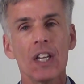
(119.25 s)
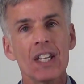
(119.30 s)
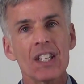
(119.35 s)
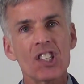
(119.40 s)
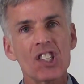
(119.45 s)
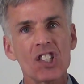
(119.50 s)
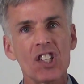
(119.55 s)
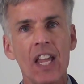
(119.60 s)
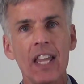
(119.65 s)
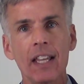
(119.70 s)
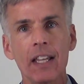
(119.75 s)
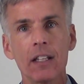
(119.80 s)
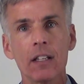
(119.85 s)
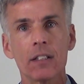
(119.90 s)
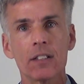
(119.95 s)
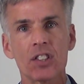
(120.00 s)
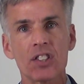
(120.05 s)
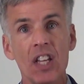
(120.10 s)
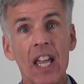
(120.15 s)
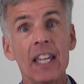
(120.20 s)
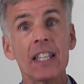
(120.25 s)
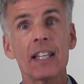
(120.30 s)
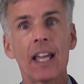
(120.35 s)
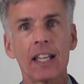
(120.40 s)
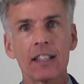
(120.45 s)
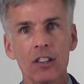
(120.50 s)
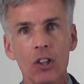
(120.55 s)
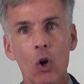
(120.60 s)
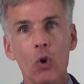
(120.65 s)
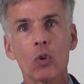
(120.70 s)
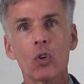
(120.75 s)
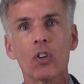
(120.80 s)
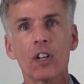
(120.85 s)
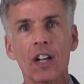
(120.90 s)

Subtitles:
State and local